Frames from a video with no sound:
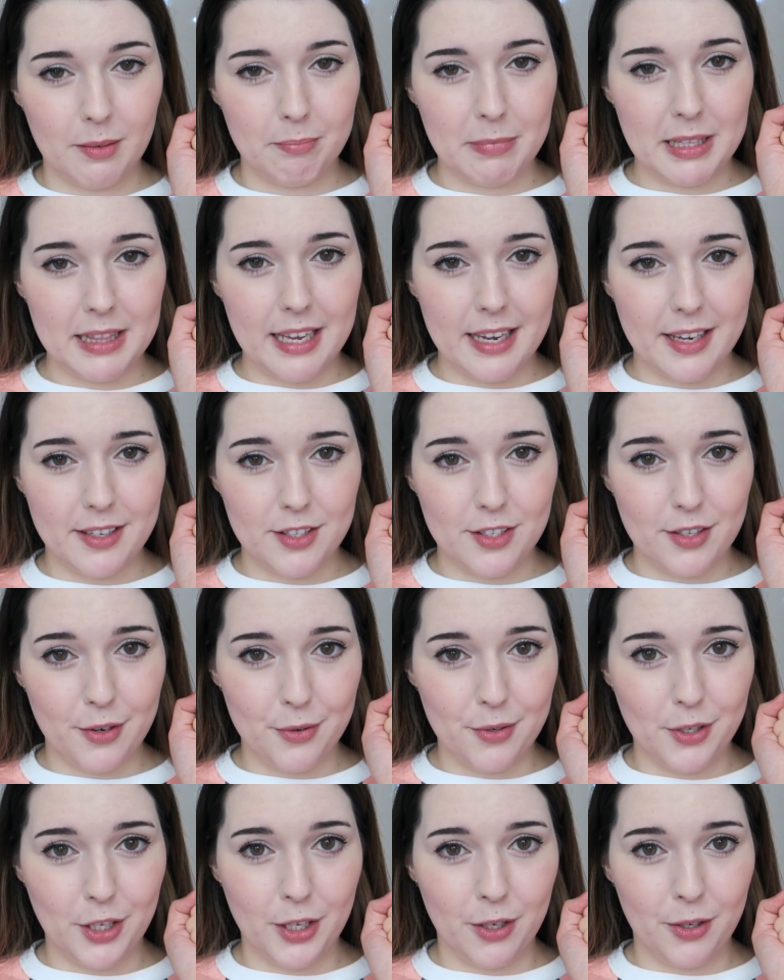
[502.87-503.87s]
But they are
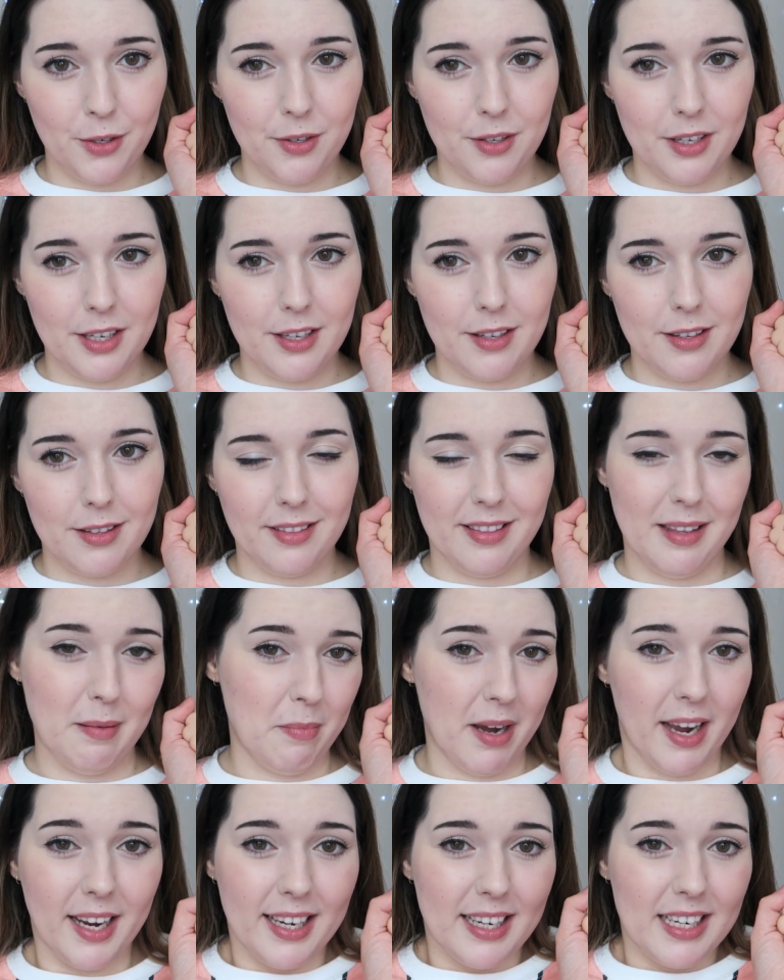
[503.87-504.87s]
so cute. They
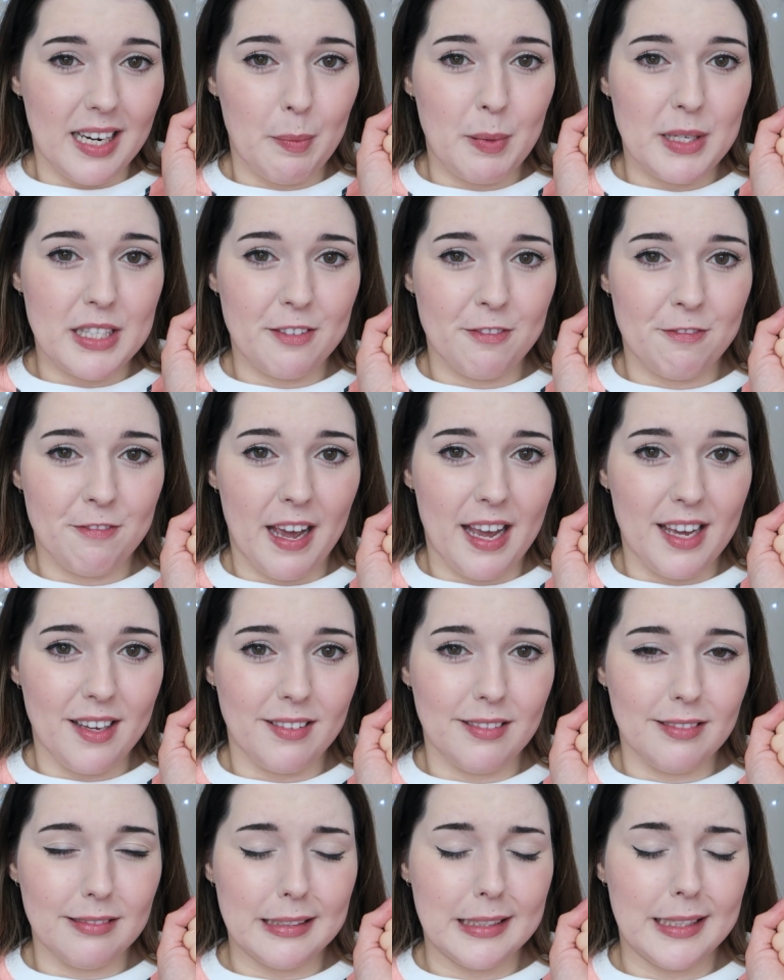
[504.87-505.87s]
might end up as a
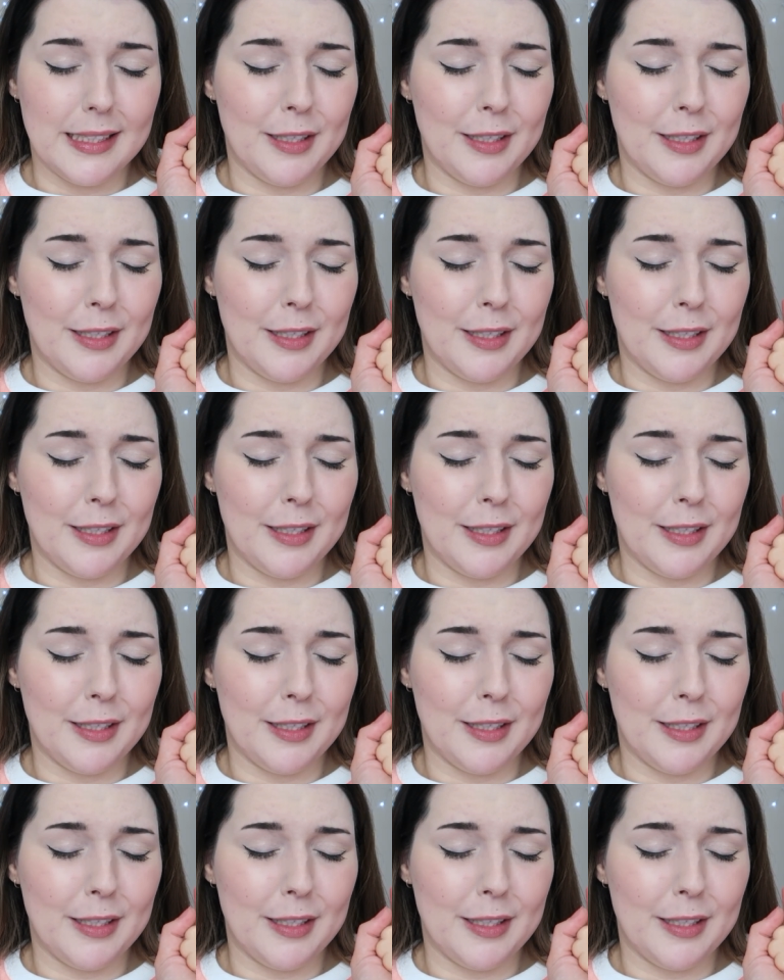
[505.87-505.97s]
fail.